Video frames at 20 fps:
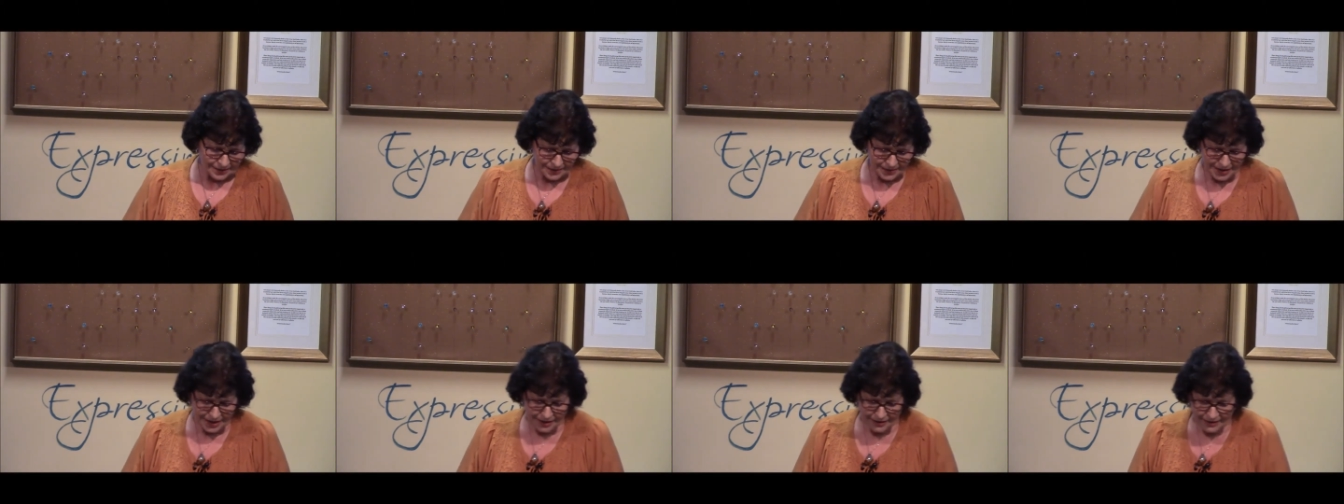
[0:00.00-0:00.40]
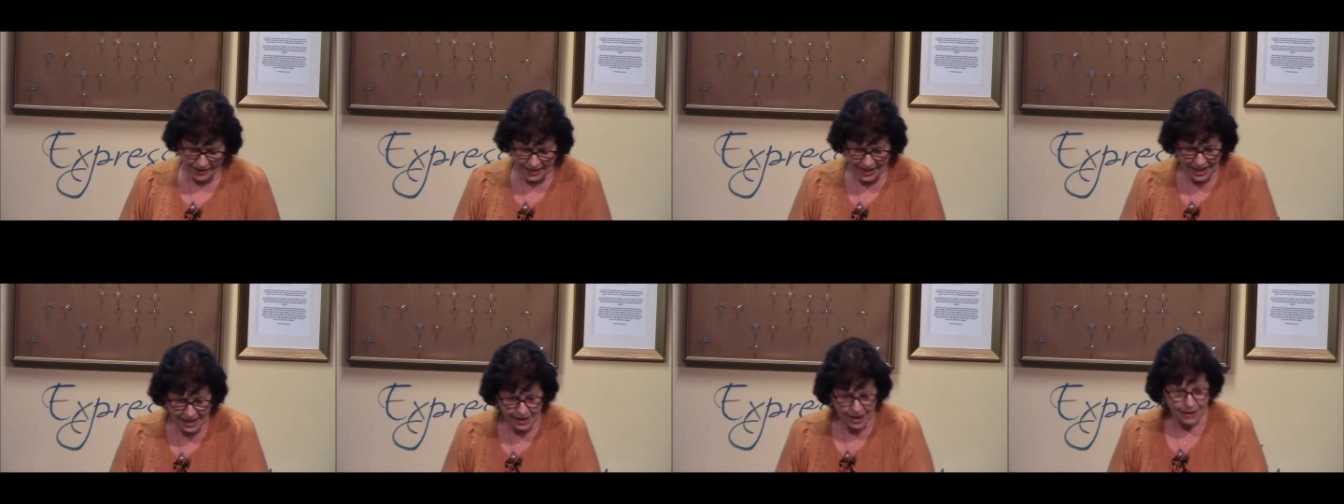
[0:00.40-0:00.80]
The
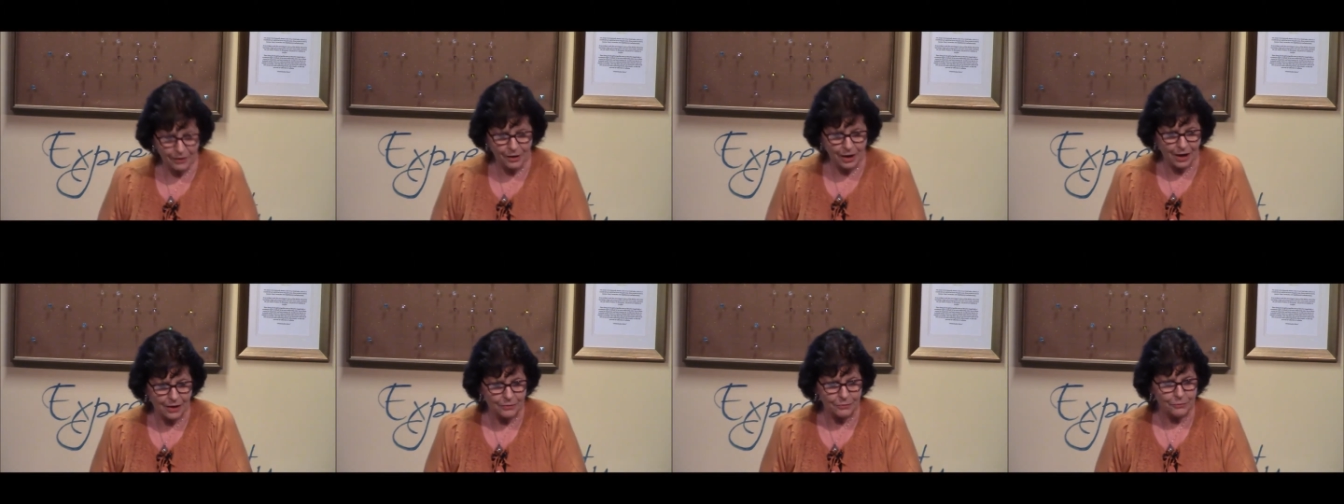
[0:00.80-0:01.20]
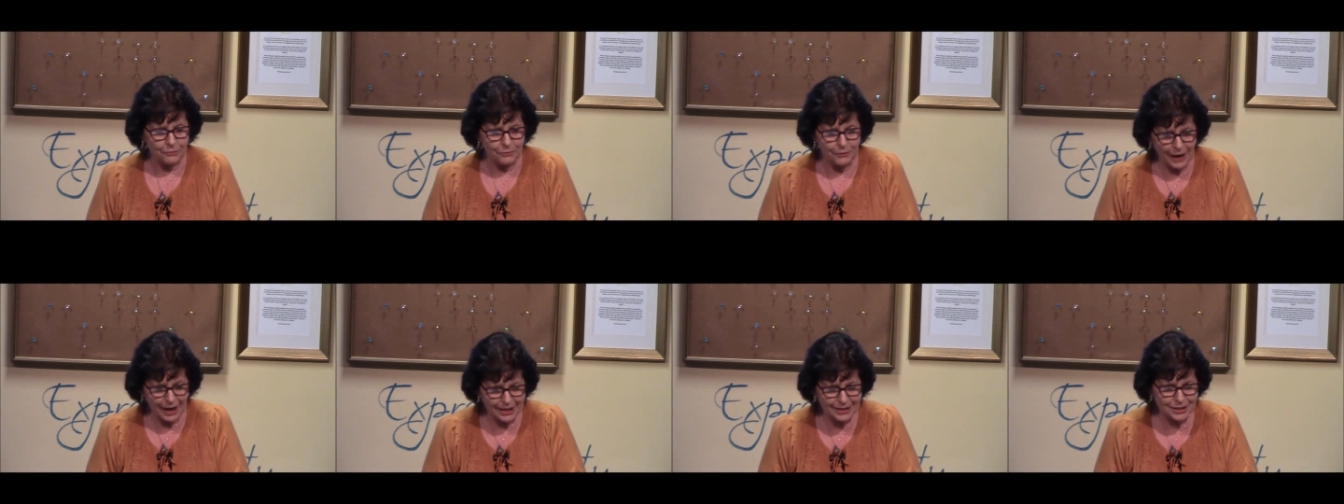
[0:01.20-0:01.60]

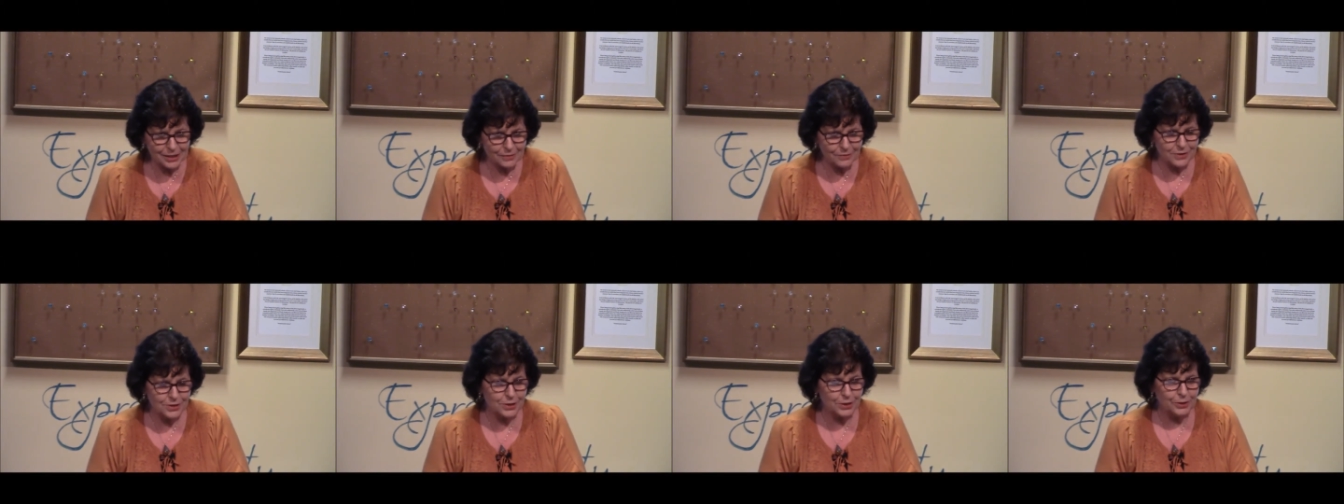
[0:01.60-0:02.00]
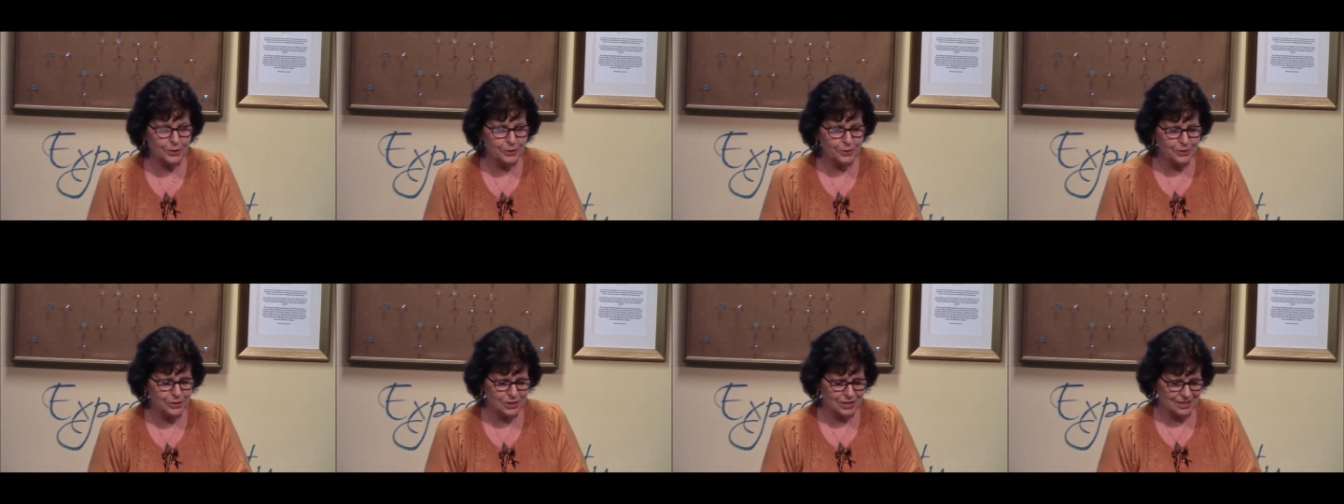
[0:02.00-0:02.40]
effective
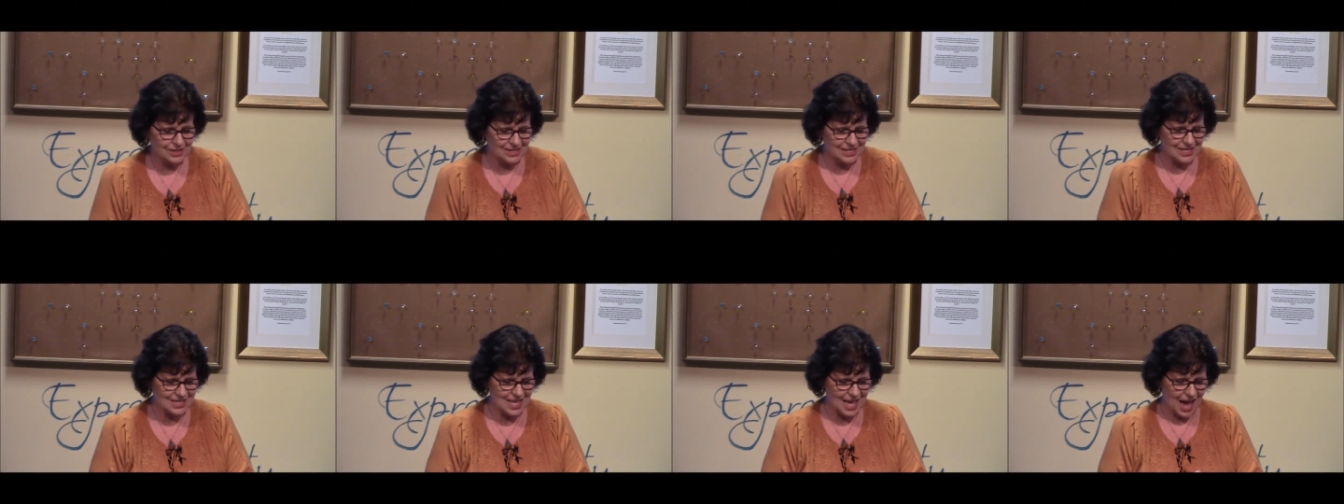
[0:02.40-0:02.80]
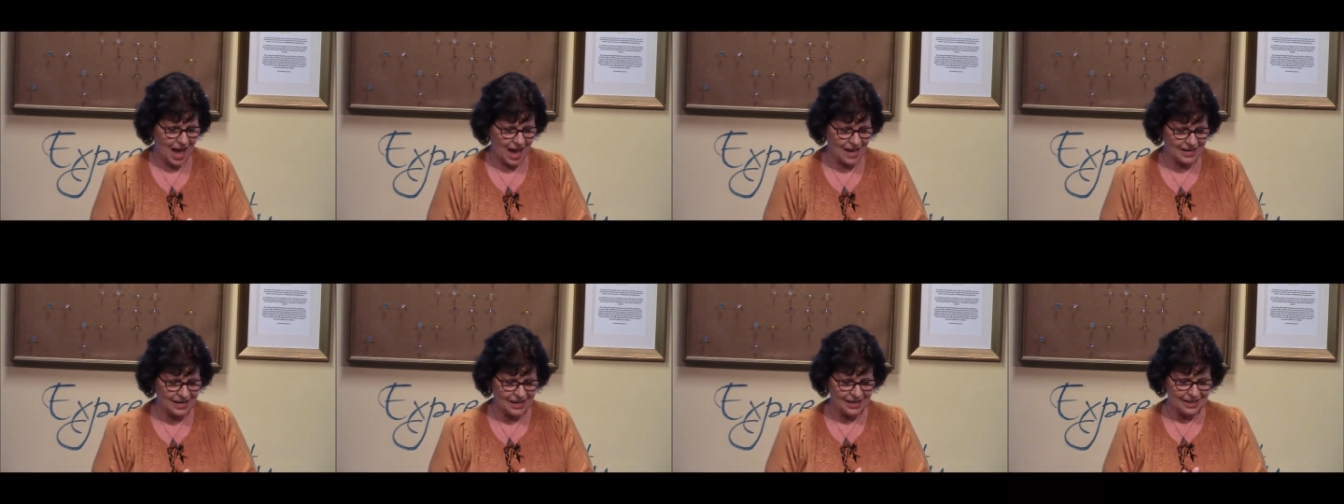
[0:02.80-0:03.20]
solution to
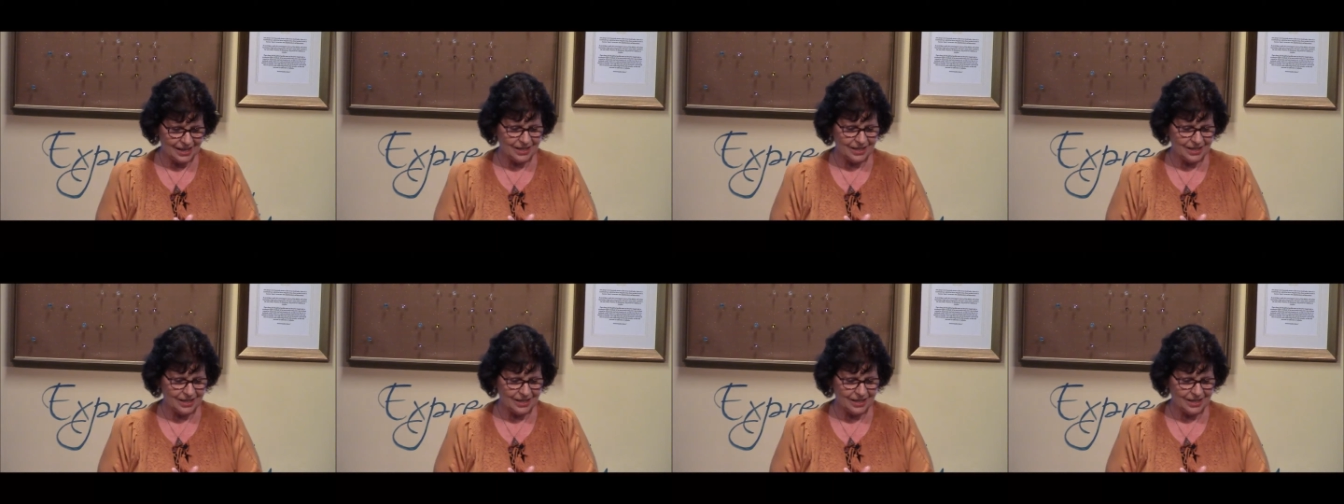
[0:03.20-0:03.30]
that